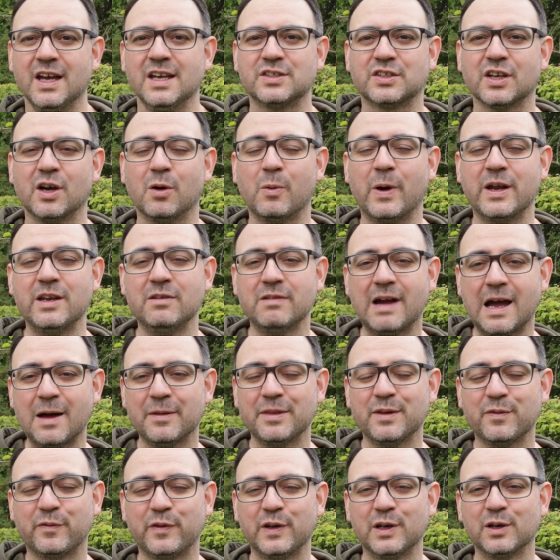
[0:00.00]
So when you're out
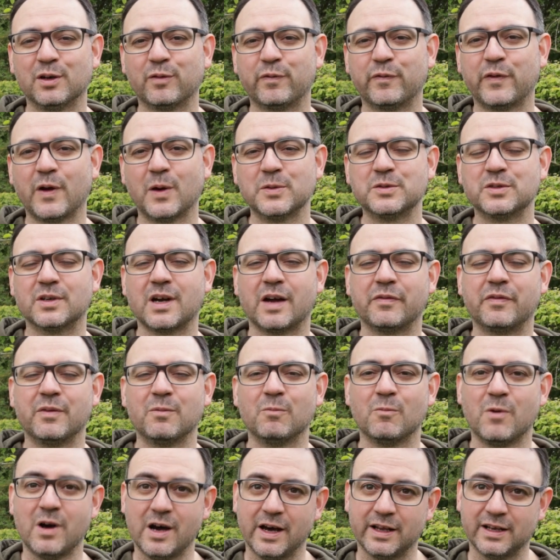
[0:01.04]
in the field
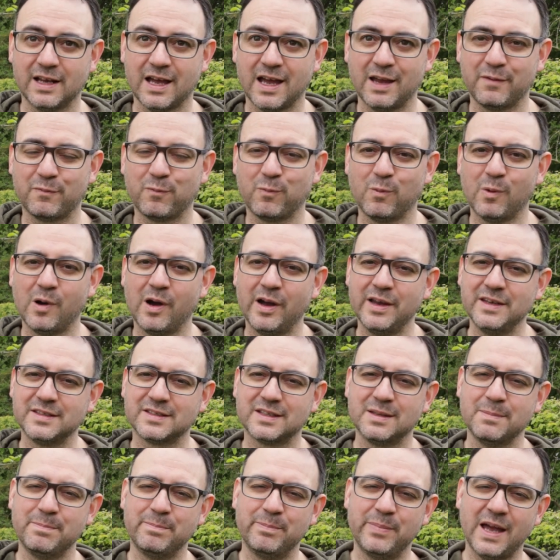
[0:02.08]
photographing wildlife, what
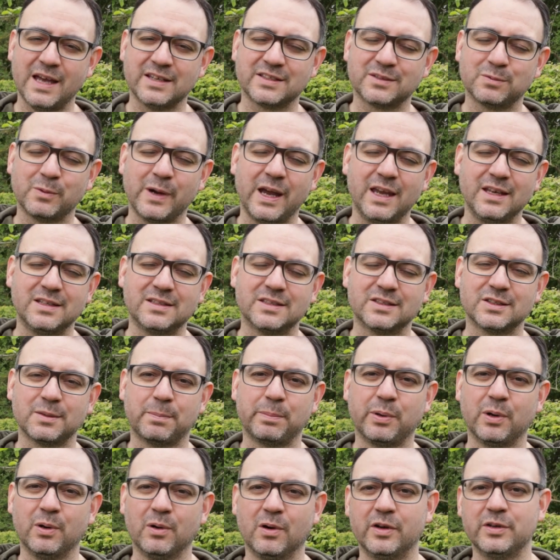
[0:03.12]
is the best way to
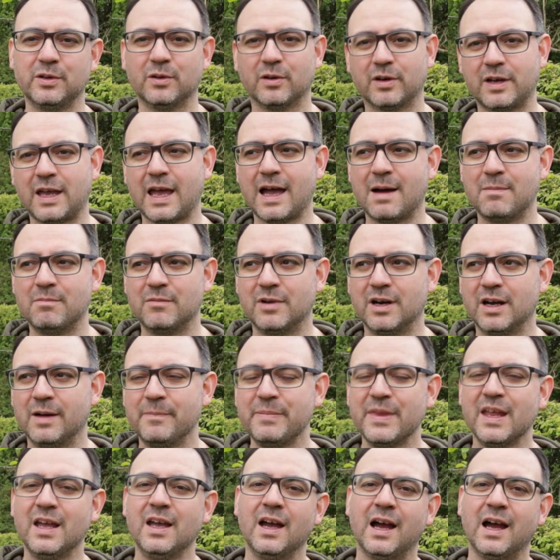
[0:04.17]
support your camera?